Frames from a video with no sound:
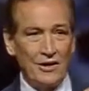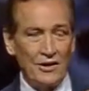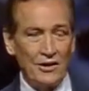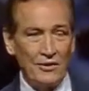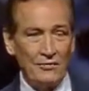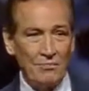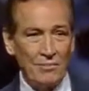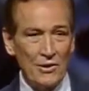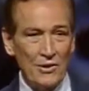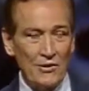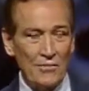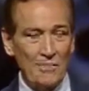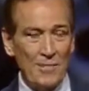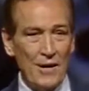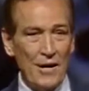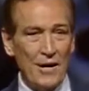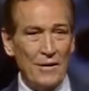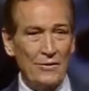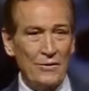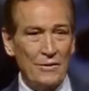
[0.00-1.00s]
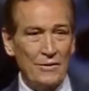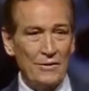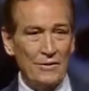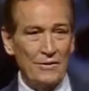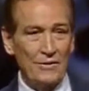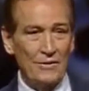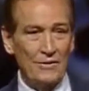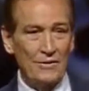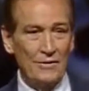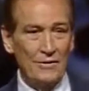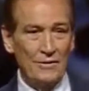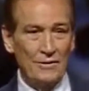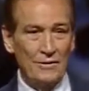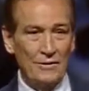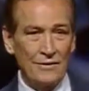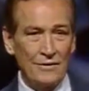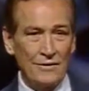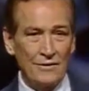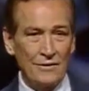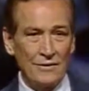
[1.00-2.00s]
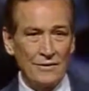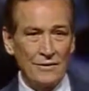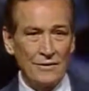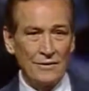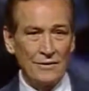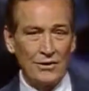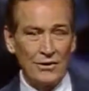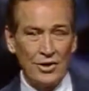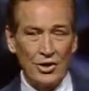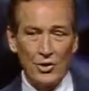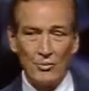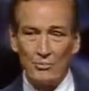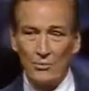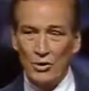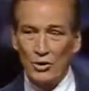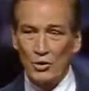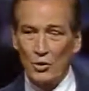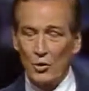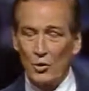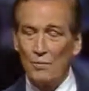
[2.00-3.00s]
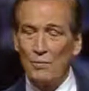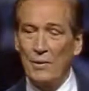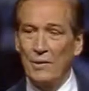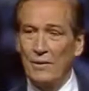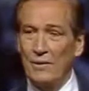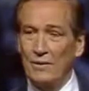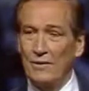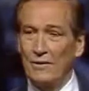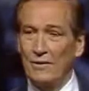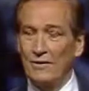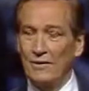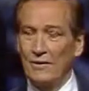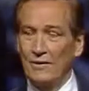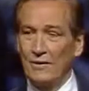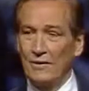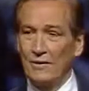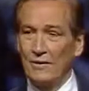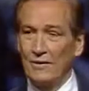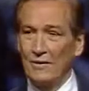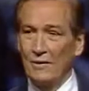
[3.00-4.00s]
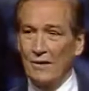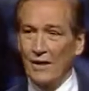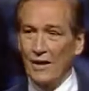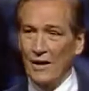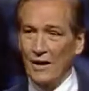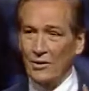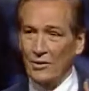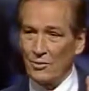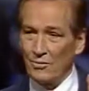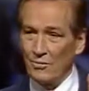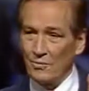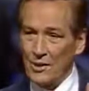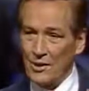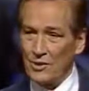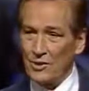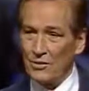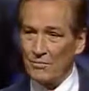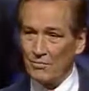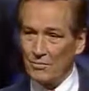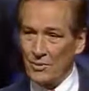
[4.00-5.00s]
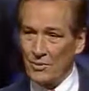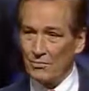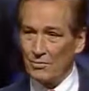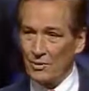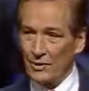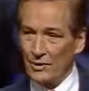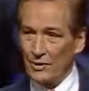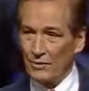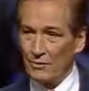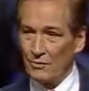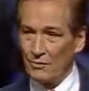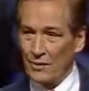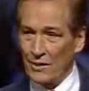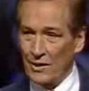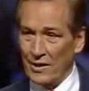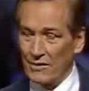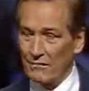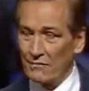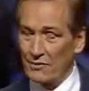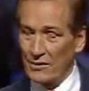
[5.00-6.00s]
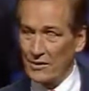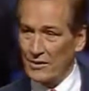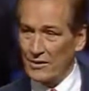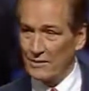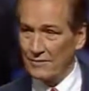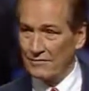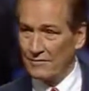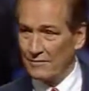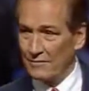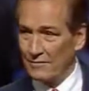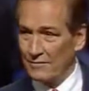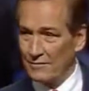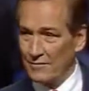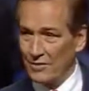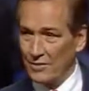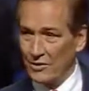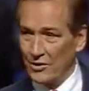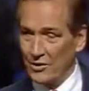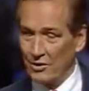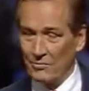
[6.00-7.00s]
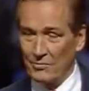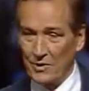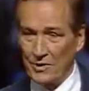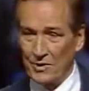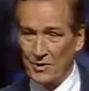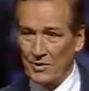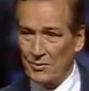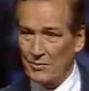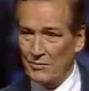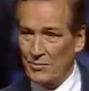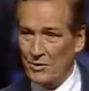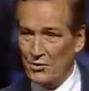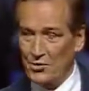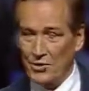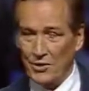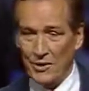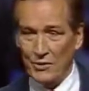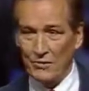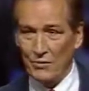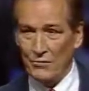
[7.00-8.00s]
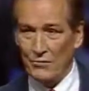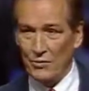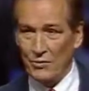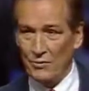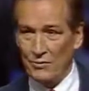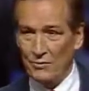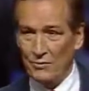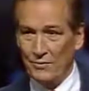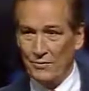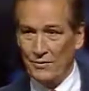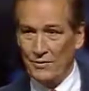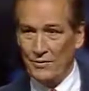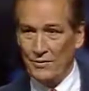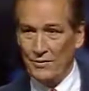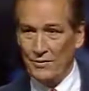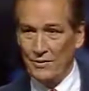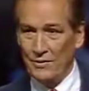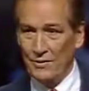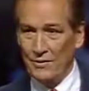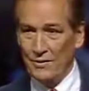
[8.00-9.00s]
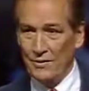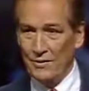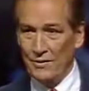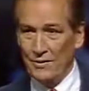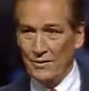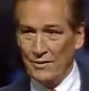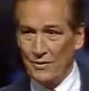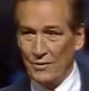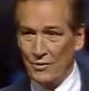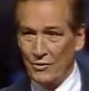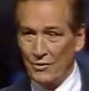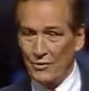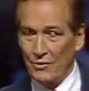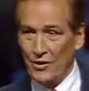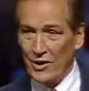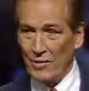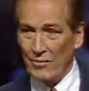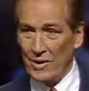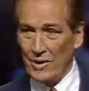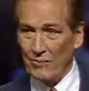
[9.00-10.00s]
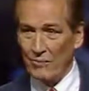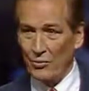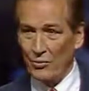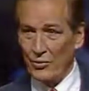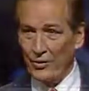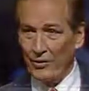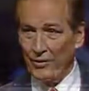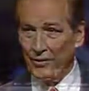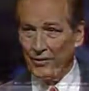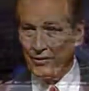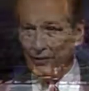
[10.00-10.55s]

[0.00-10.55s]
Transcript: give me the power and help me to obey and to make it public what I've done. Help me not to be ashamed of you. In your name I pray.